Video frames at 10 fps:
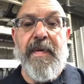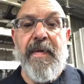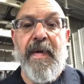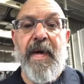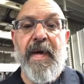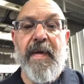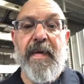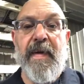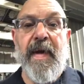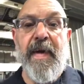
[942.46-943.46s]
not
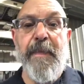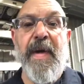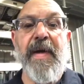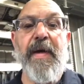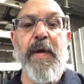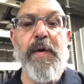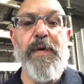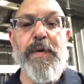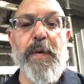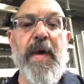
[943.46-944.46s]
a big
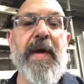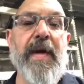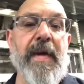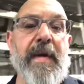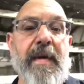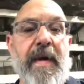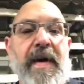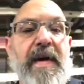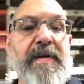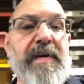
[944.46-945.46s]
news week, I
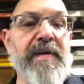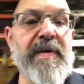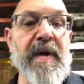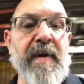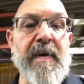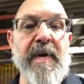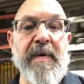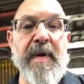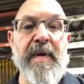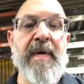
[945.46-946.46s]
guess you'd say,
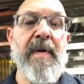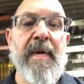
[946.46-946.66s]
around here.